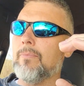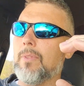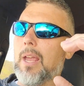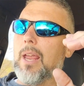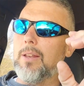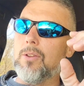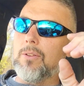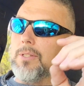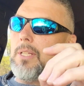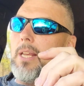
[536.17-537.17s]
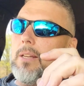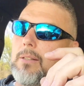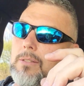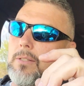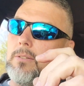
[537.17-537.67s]
and you can see it
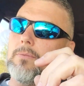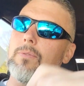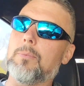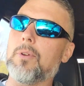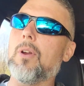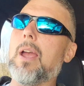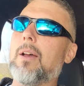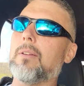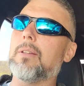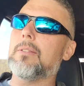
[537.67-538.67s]
just from the ground.